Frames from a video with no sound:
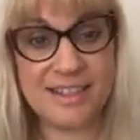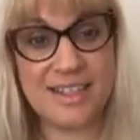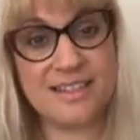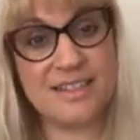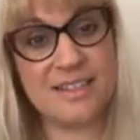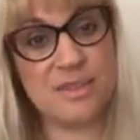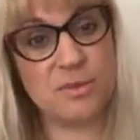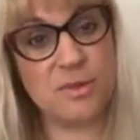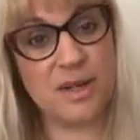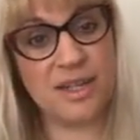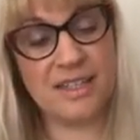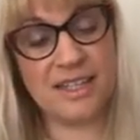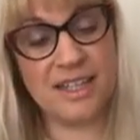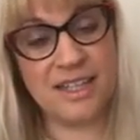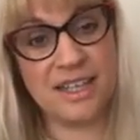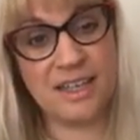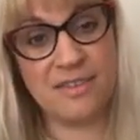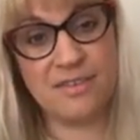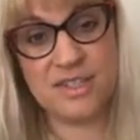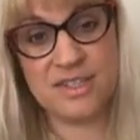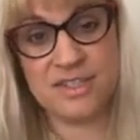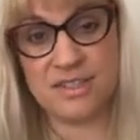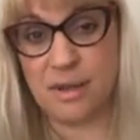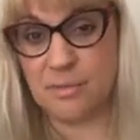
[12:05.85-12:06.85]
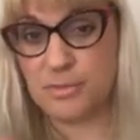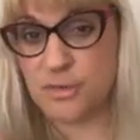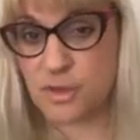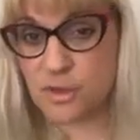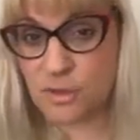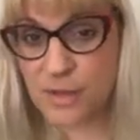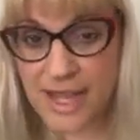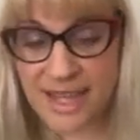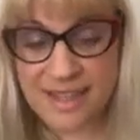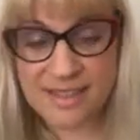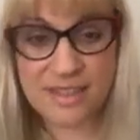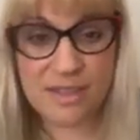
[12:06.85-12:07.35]
This is why they give us some
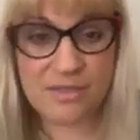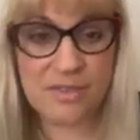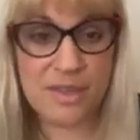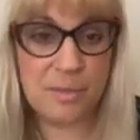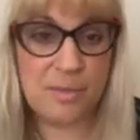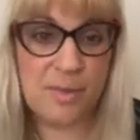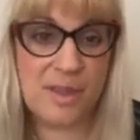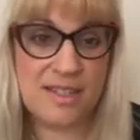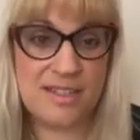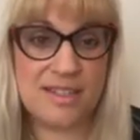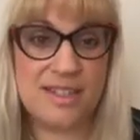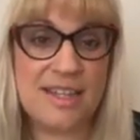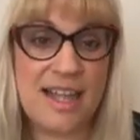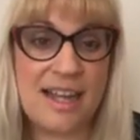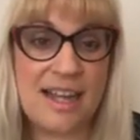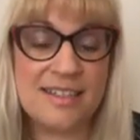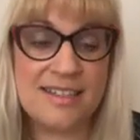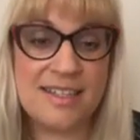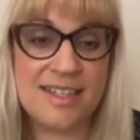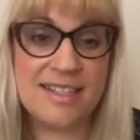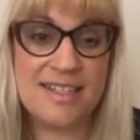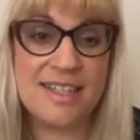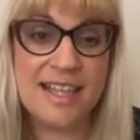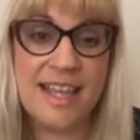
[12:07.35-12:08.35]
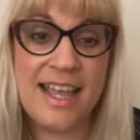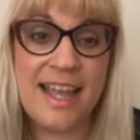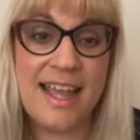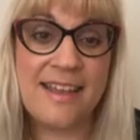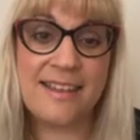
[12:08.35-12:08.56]
traits of the personalities.